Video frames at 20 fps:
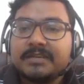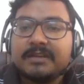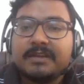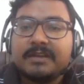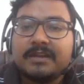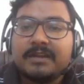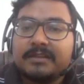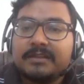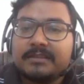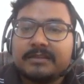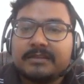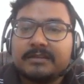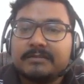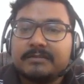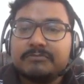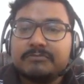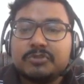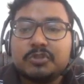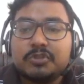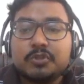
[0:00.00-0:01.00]
and then
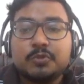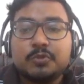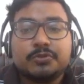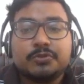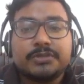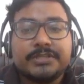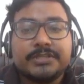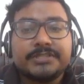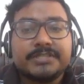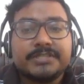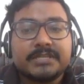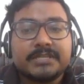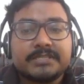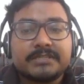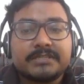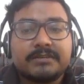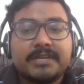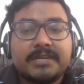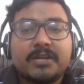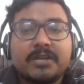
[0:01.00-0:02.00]
2, 3, 6,
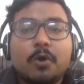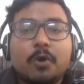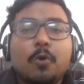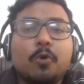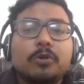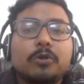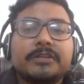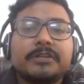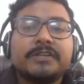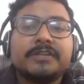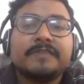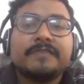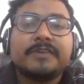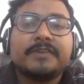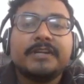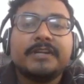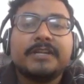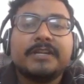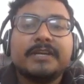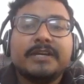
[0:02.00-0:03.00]
right? All the
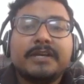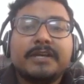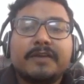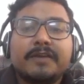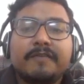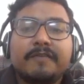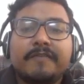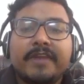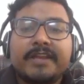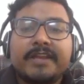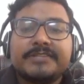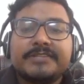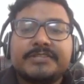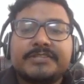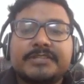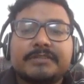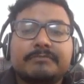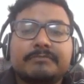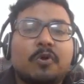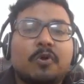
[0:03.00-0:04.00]
different ways,
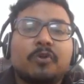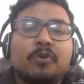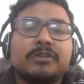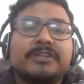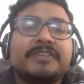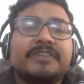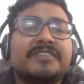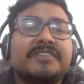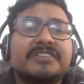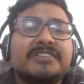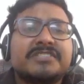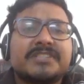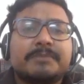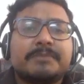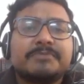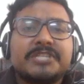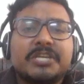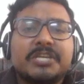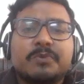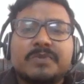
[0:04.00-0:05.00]
all the different
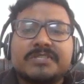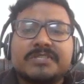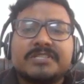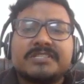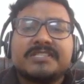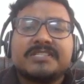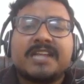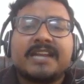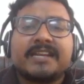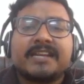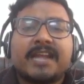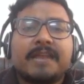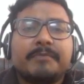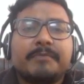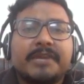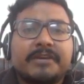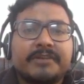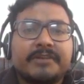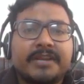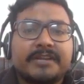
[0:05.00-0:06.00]
subsequences that can be
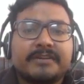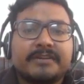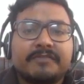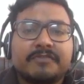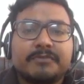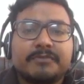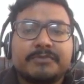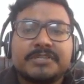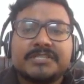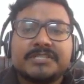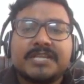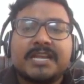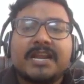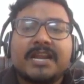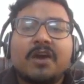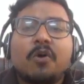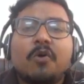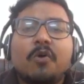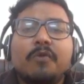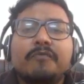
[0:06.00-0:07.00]
created from this array.
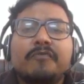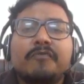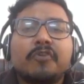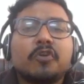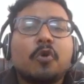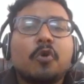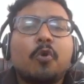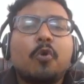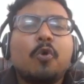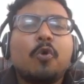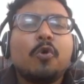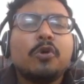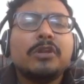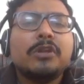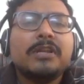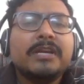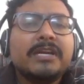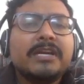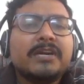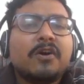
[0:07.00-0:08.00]
For all
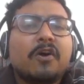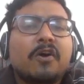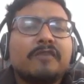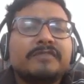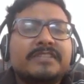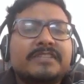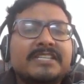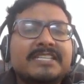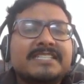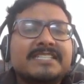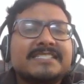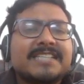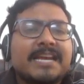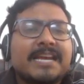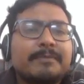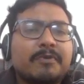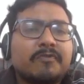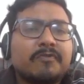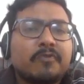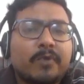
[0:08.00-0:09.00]
of these type
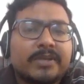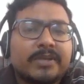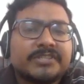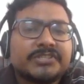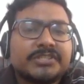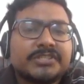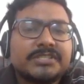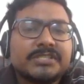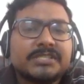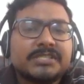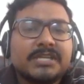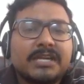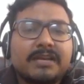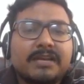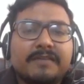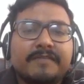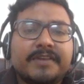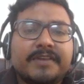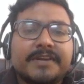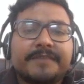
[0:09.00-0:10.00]
of questions
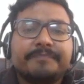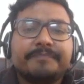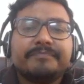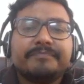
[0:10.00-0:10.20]
where